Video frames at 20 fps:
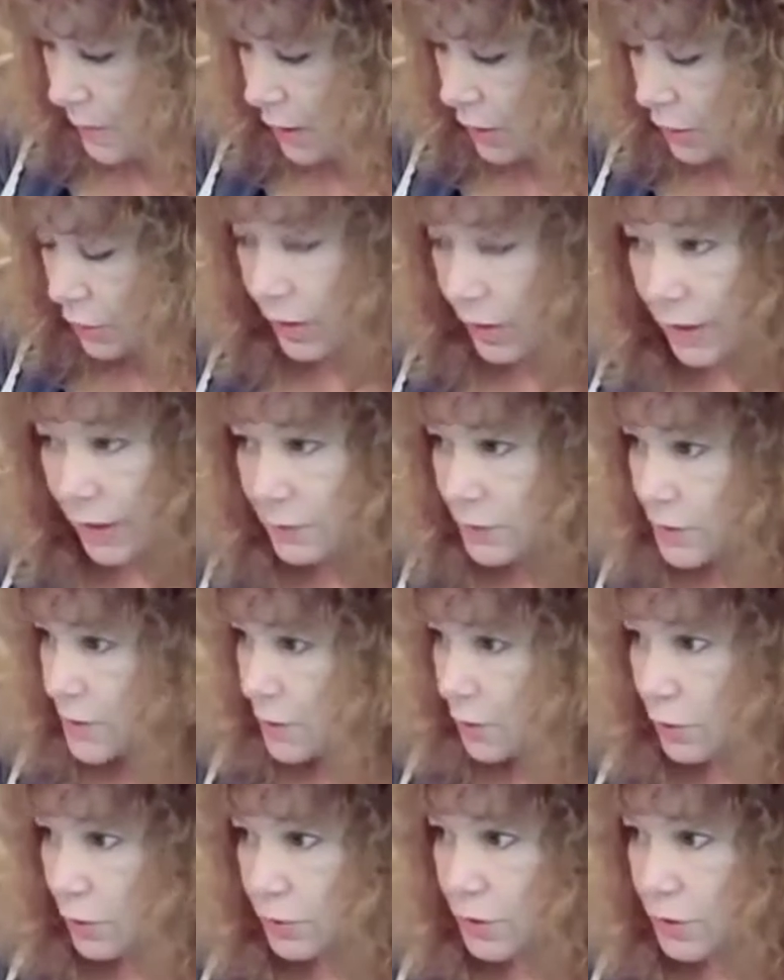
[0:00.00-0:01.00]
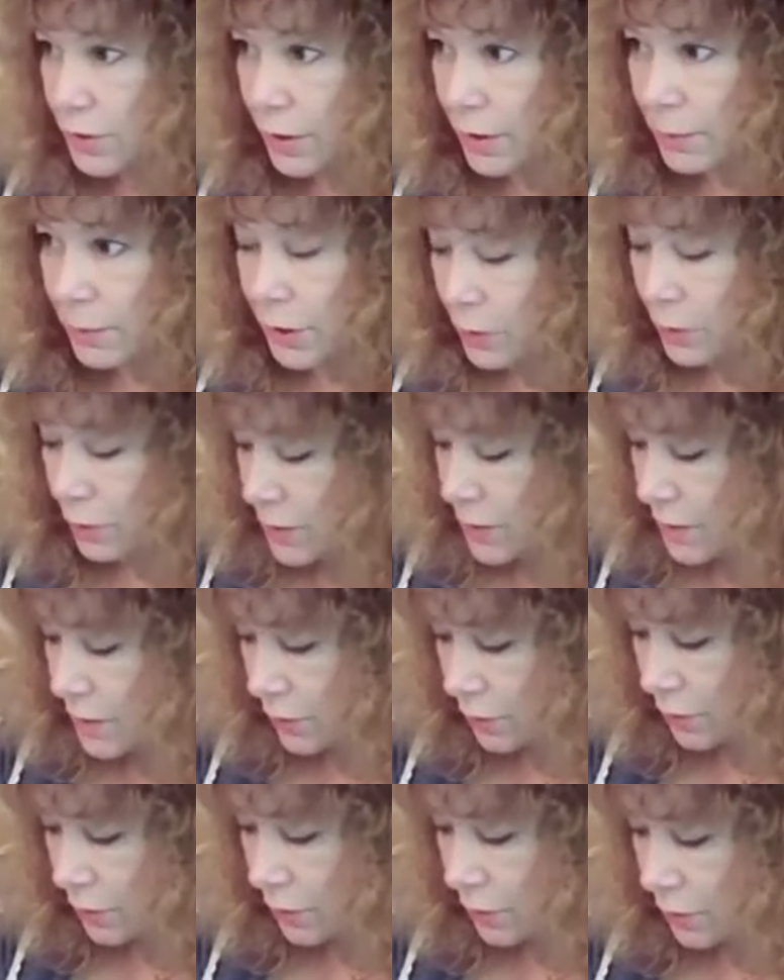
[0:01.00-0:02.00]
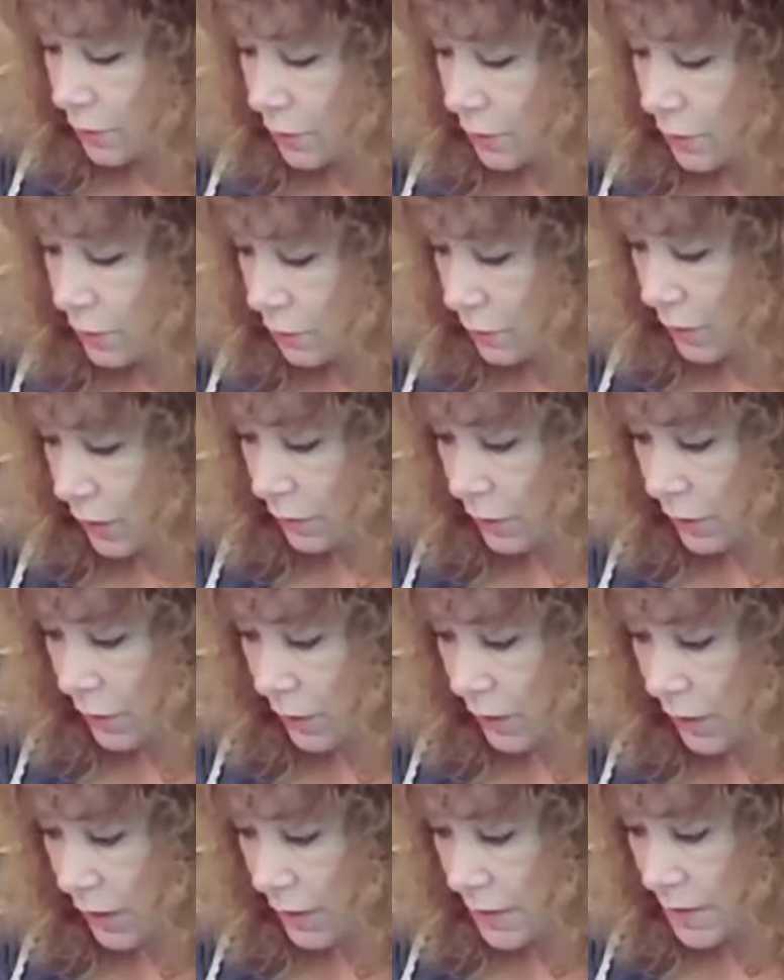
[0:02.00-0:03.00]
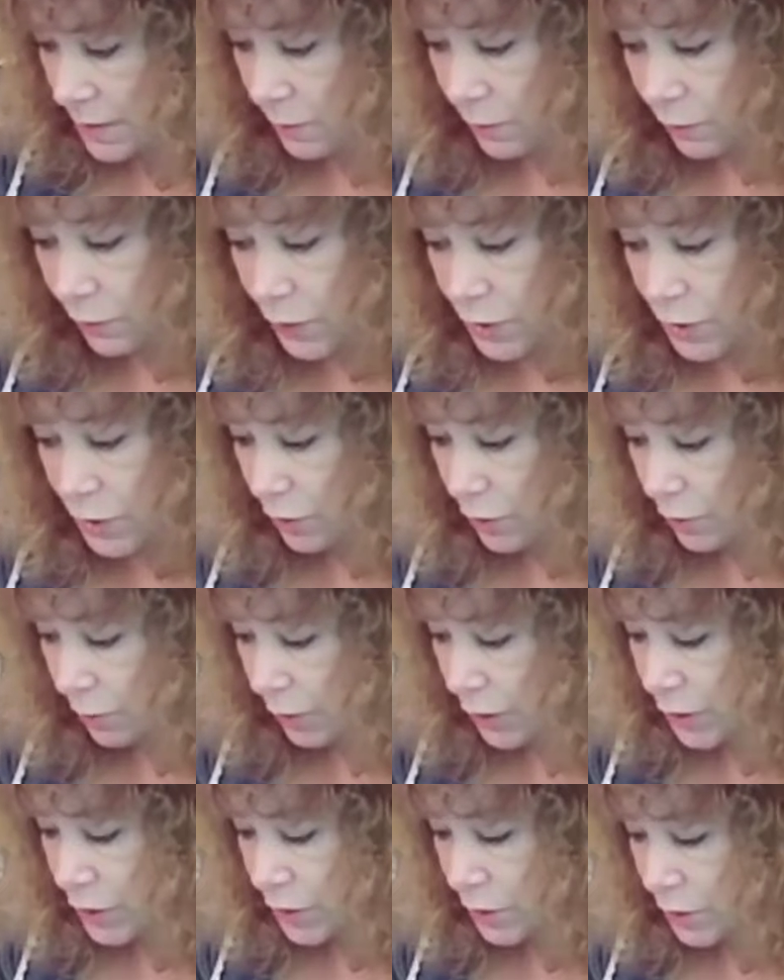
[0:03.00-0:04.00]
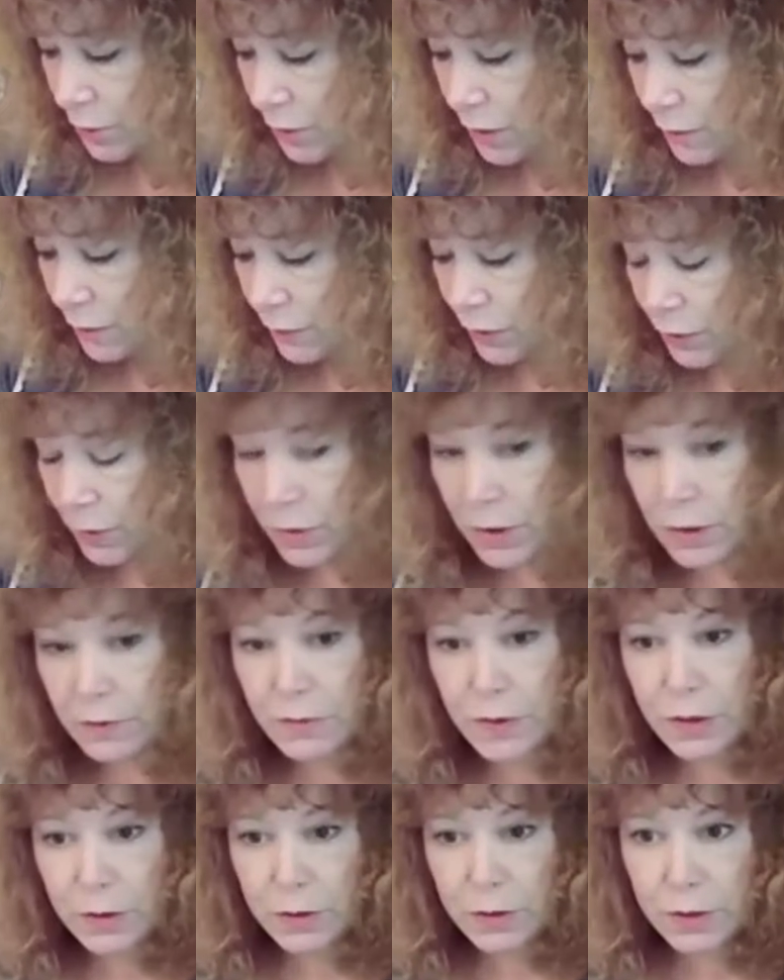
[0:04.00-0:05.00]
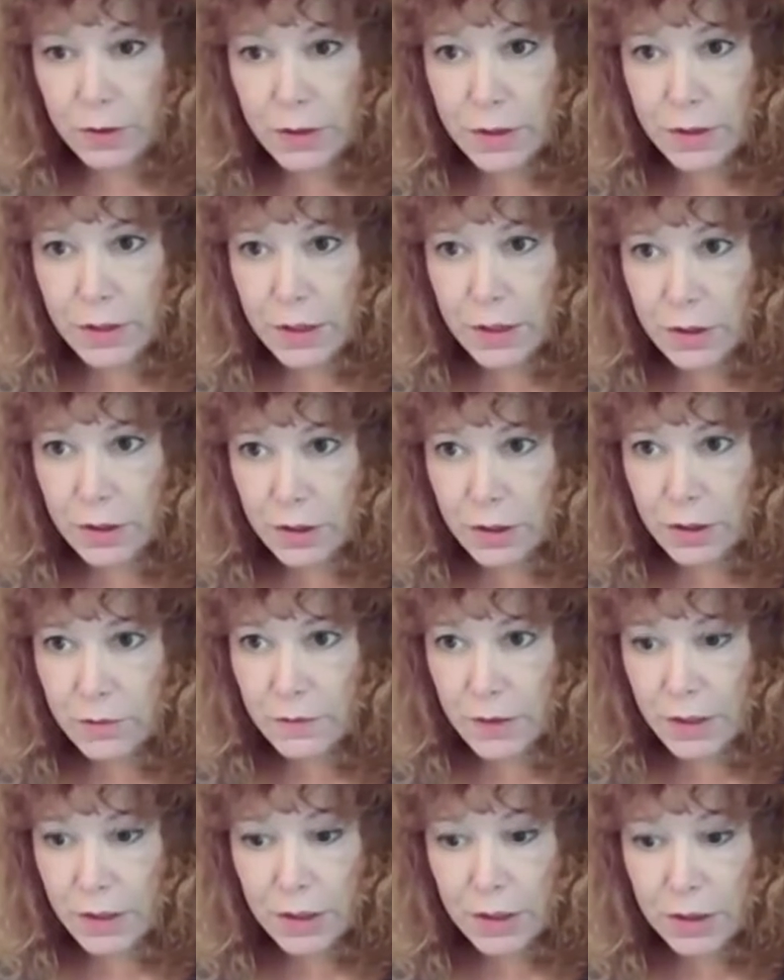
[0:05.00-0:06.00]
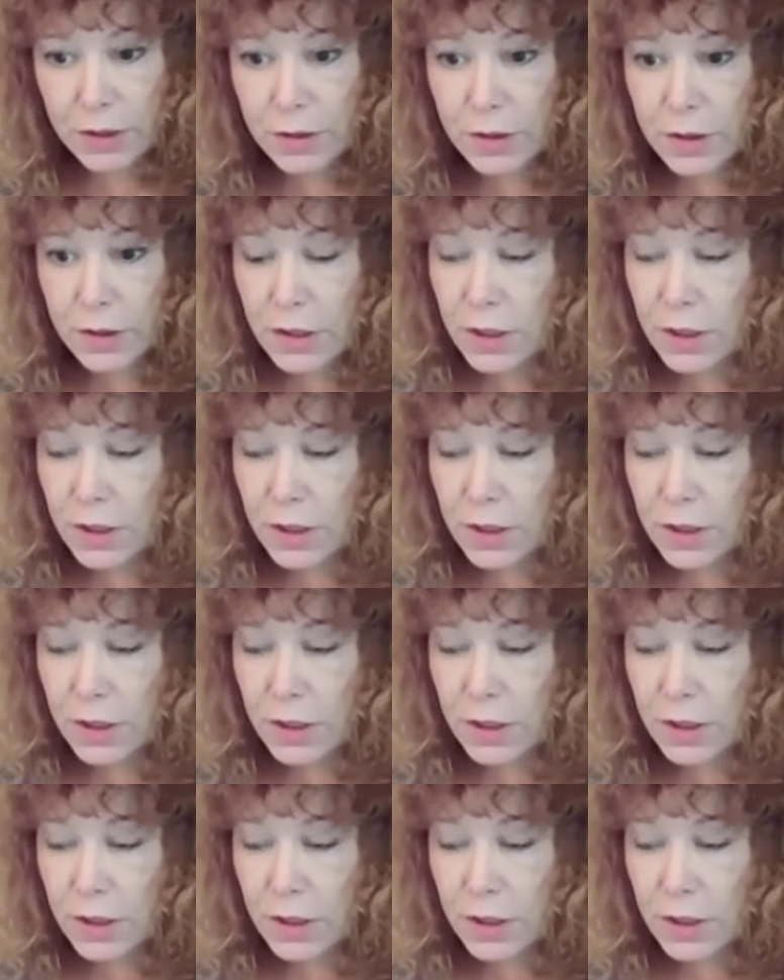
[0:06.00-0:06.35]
You can have dessert. I mean, you could still eat some of what you normally do. If you're in the Ayurveda,